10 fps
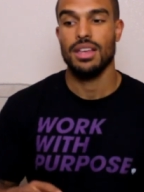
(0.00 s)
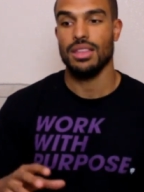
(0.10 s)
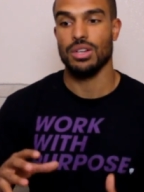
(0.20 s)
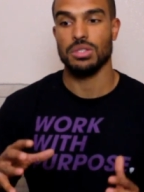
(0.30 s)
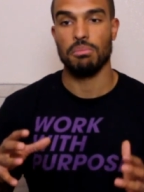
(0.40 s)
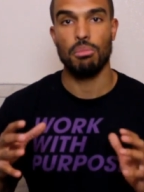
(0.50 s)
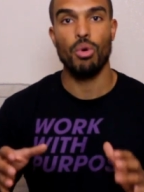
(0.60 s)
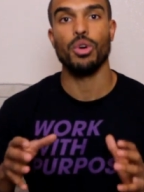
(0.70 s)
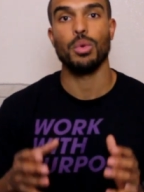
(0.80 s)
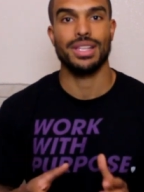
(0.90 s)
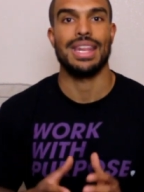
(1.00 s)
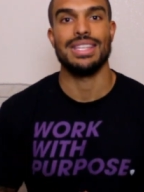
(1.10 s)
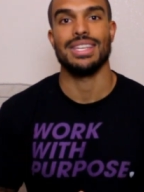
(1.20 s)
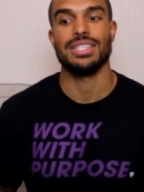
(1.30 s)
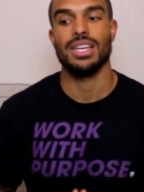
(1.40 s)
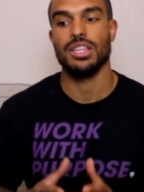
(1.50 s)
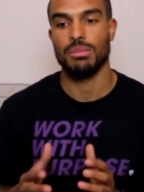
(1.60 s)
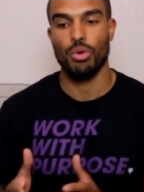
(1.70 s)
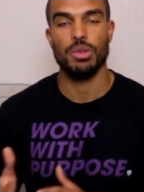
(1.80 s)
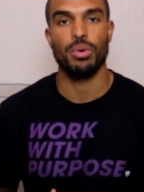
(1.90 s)
There's more work that needs to get done
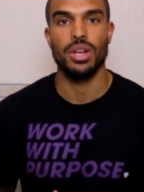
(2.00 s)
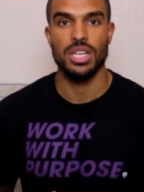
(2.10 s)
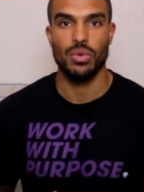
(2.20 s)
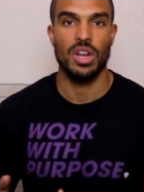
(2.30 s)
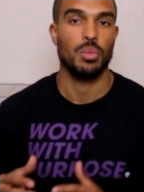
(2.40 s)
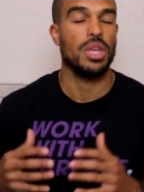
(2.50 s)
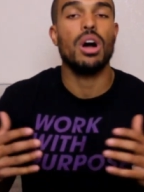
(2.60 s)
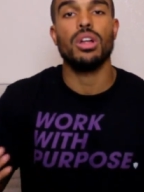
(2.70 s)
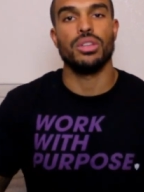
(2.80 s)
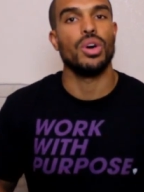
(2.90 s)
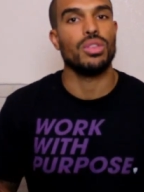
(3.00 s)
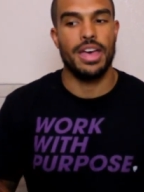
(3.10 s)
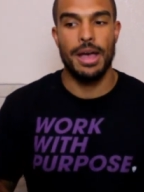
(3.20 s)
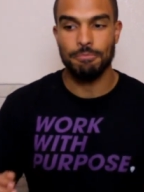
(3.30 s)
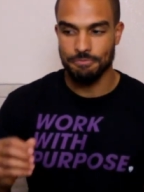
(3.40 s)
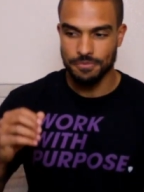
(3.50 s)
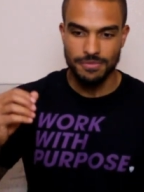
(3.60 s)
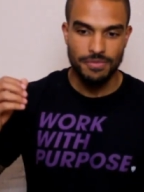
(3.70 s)
the more you put into it. And we all know that.